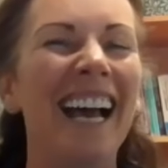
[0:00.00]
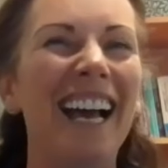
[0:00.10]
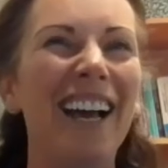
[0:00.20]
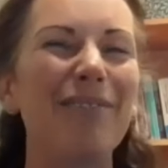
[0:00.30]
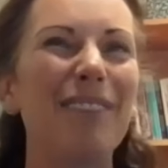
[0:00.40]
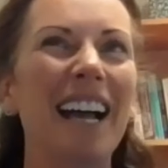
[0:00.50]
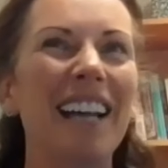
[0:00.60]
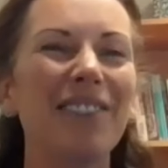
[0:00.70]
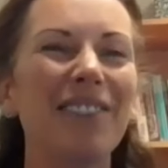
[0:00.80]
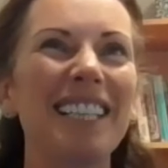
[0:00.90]

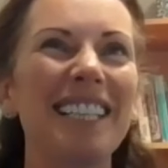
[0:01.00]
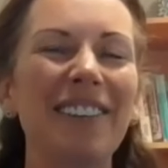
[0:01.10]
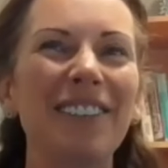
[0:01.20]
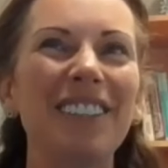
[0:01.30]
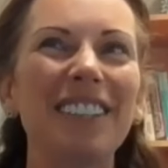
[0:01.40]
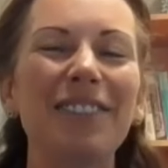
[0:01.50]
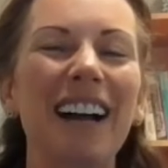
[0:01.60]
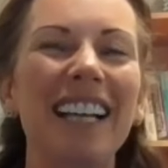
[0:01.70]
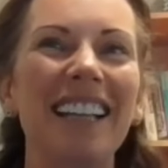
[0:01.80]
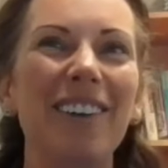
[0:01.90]
And we definitely
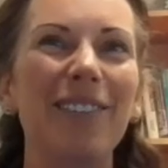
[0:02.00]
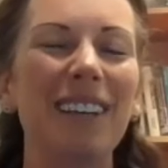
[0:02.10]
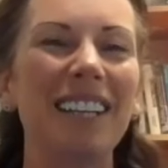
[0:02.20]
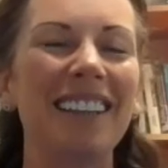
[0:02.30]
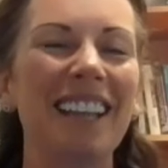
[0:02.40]
find that with